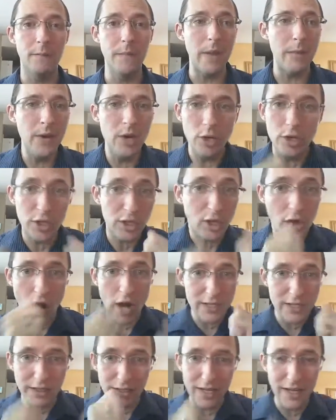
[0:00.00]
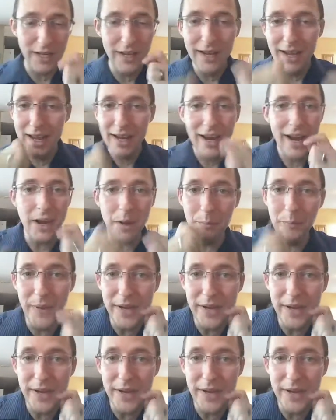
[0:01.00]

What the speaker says: Maybe you're just constantly kind of